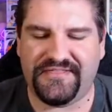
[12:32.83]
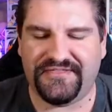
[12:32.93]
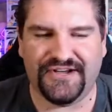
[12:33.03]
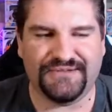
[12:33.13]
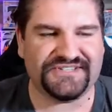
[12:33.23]

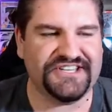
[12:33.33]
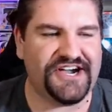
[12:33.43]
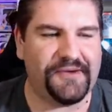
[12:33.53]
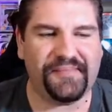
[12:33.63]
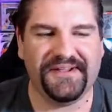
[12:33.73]
thumbs
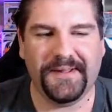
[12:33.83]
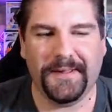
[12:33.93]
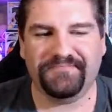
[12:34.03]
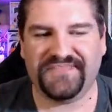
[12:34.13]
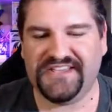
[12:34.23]
up.
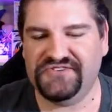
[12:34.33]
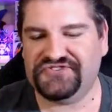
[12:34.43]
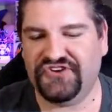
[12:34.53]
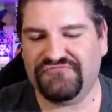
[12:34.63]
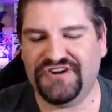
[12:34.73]
Thank you
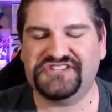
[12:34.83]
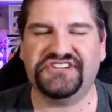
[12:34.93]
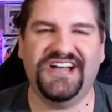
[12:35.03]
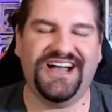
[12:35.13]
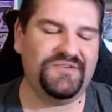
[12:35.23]
so much,
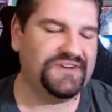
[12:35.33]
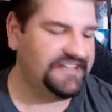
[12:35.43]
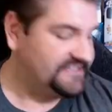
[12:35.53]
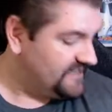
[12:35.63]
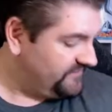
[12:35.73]
high
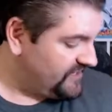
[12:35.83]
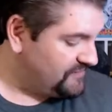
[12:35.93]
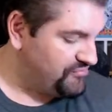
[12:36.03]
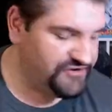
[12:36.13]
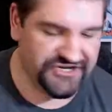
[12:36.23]
187. I
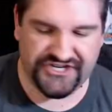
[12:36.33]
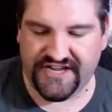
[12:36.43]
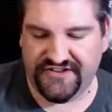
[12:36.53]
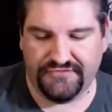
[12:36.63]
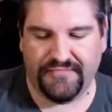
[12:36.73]

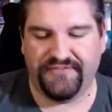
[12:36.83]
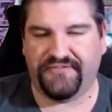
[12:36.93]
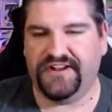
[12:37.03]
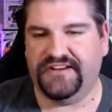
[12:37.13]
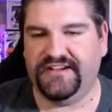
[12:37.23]
appreciate you, my
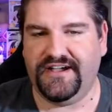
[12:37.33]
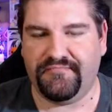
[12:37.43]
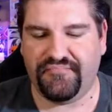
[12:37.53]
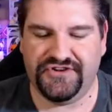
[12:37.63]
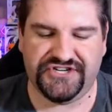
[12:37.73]
friend. I
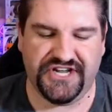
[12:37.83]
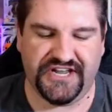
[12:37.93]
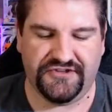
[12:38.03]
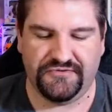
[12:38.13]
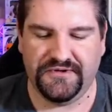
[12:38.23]

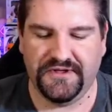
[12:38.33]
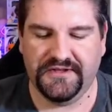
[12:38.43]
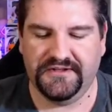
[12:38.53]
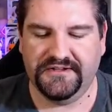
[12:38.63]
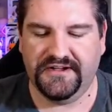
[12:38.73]
appreciate you.
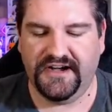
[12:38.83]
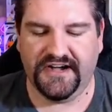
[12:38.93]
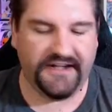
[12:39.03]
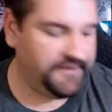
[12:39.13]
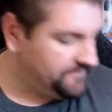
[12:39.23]

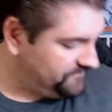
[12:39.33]
Uh,